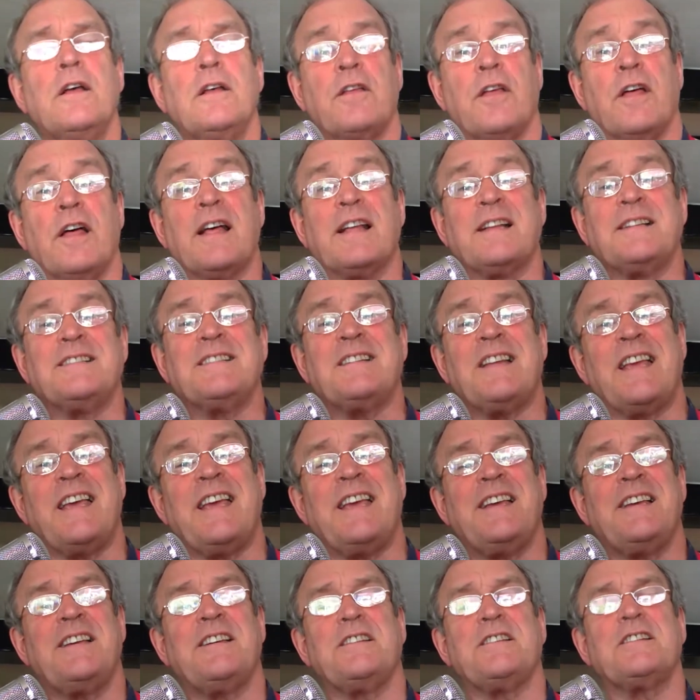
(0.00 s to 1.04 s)
And
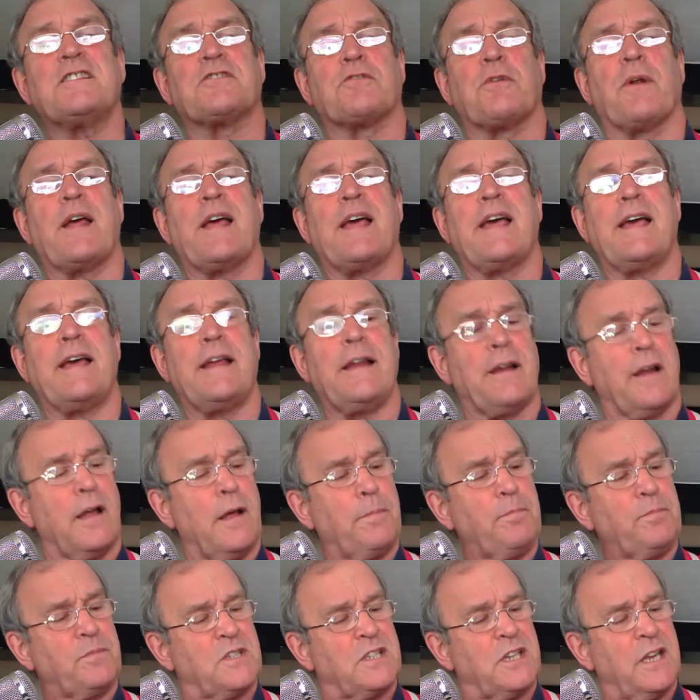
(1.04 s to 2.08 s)
he's raided
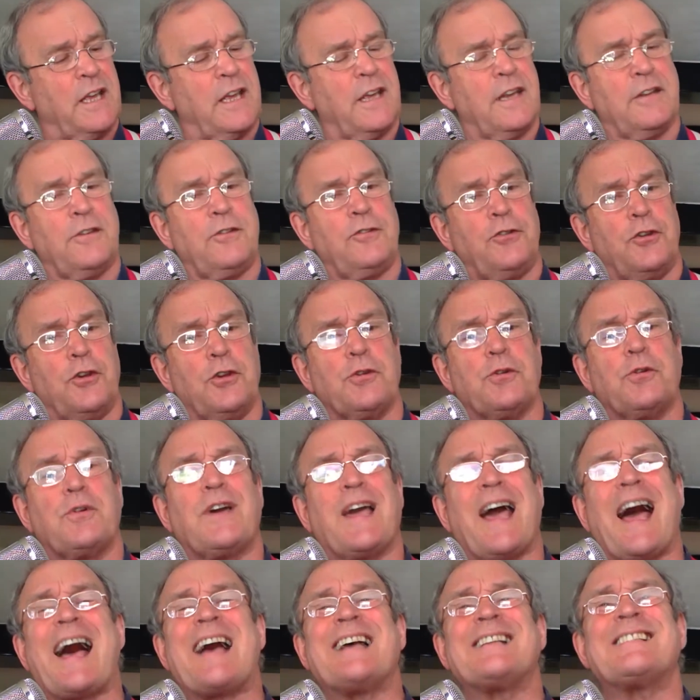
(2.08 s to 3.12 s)
up to
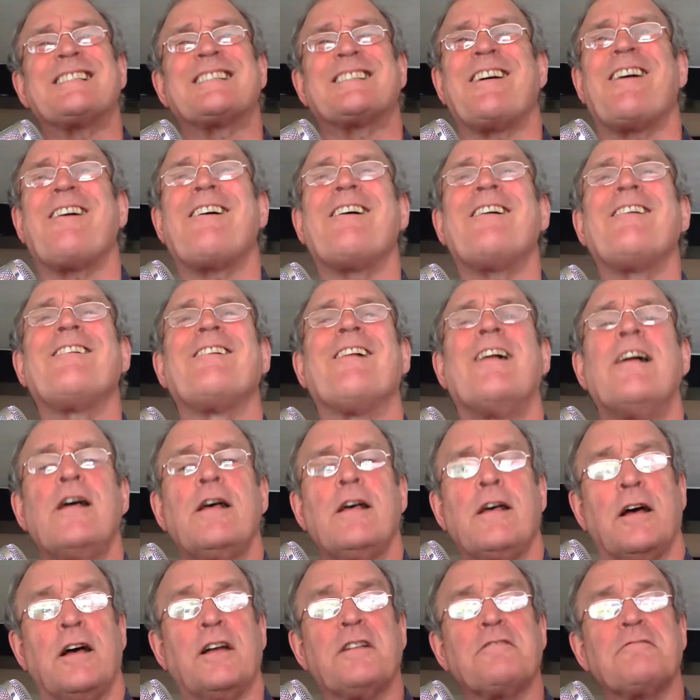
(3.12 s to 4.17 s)
Newcastle
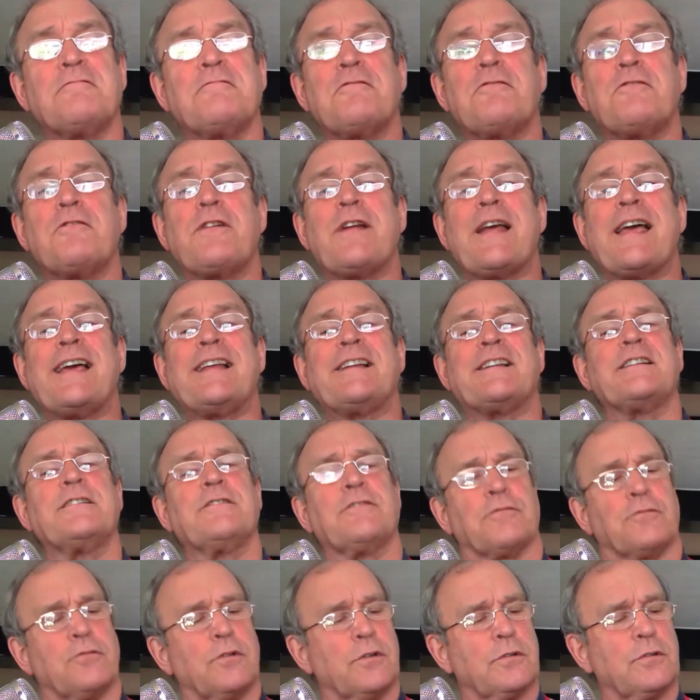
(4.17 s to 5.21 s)
and
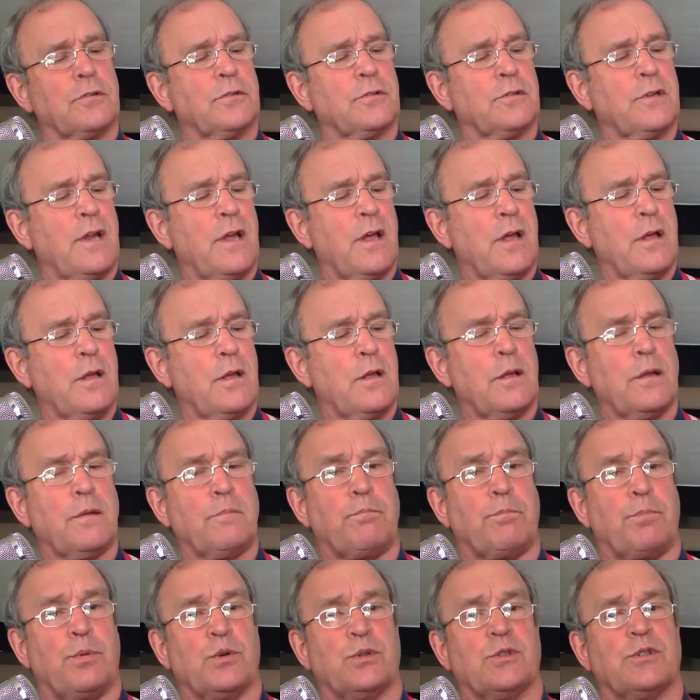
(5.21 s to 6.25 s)
raided
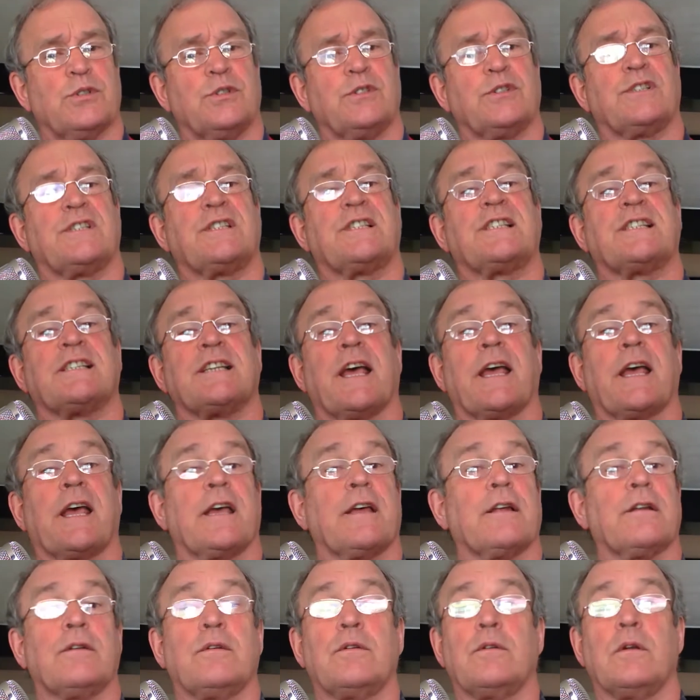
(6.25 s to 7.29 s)
Runa Boot,
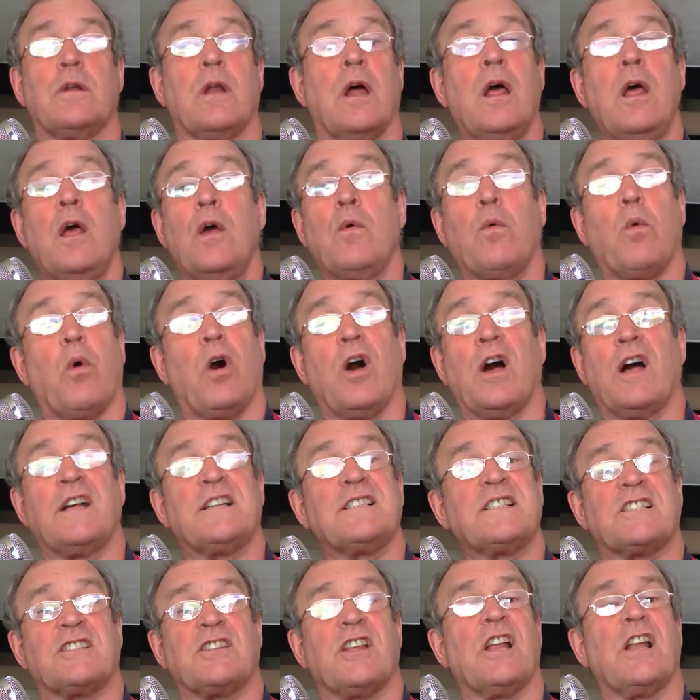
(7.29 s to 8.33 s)
saying,
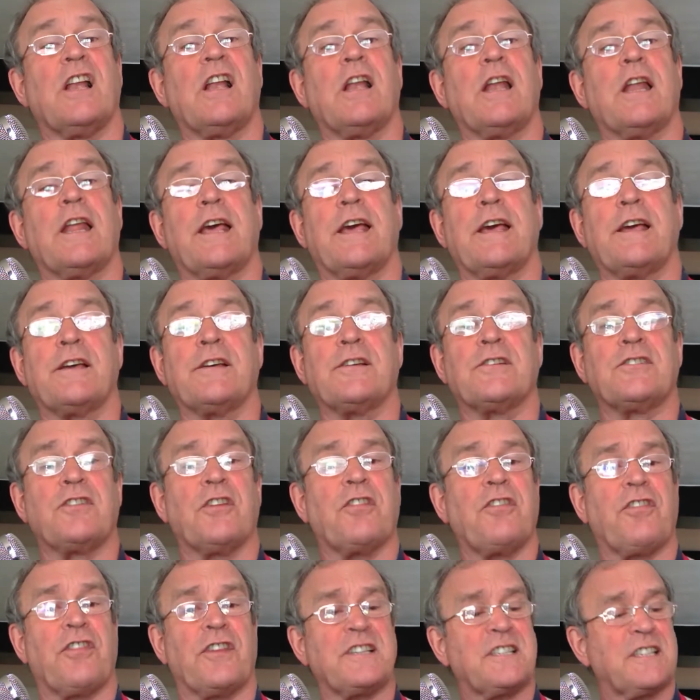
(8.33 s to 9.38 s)
was the laird
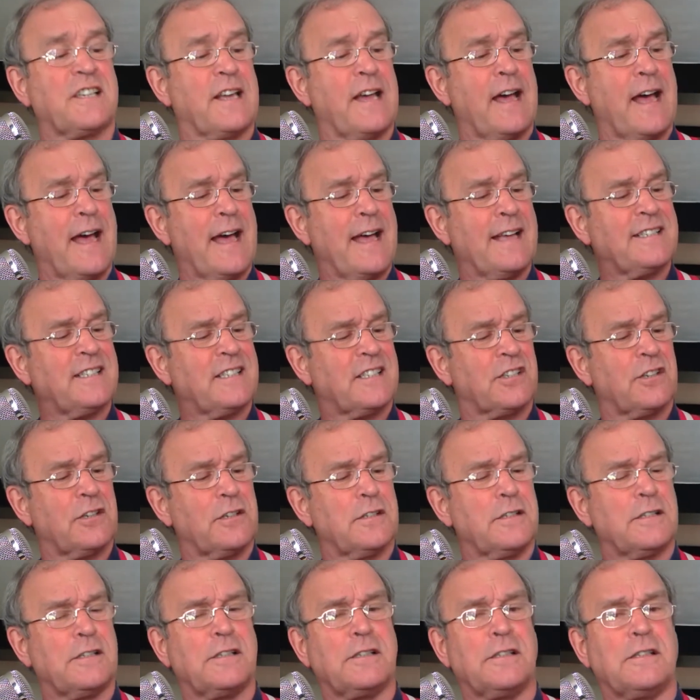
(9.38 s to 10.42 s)
of this
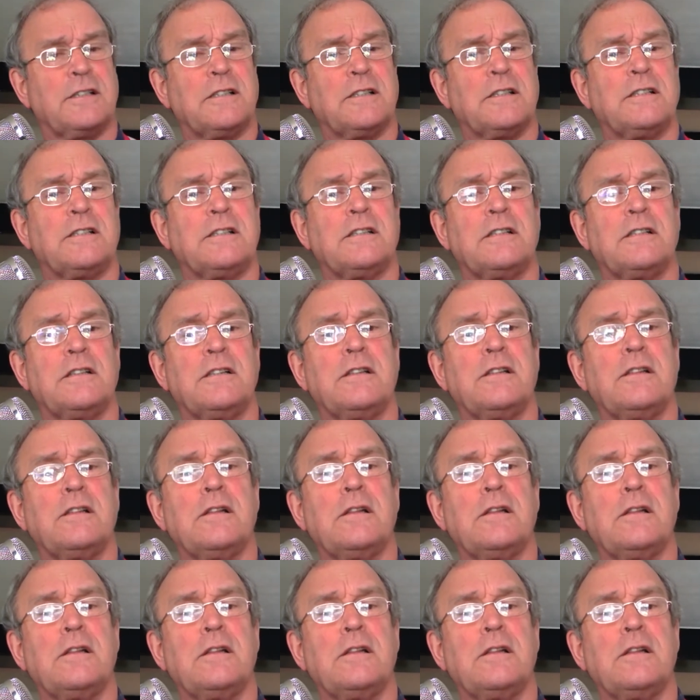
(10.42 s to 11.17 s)
castle,